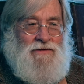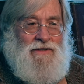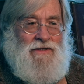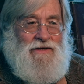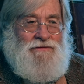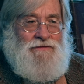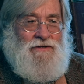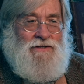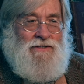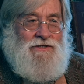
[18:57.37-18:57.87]

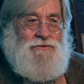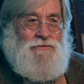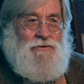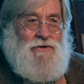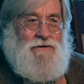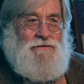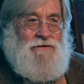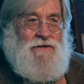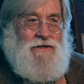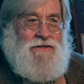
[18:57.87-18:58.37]
And this is
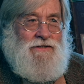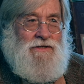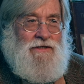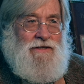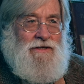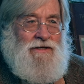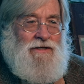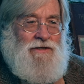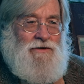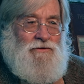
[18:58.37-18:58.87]
one of his
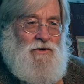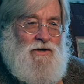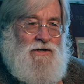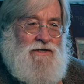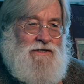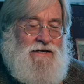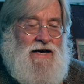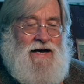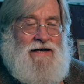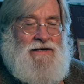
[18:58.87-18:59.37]
where
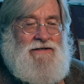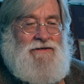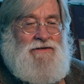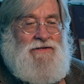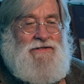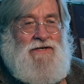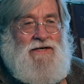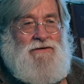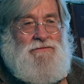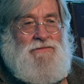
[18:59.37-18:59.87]
exactly
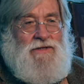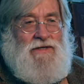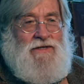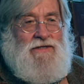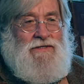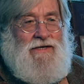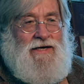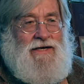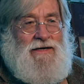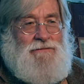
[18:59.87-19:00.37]
the same thing
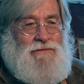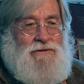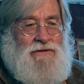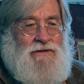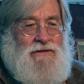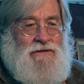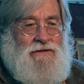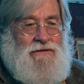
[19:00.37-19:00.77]
has happened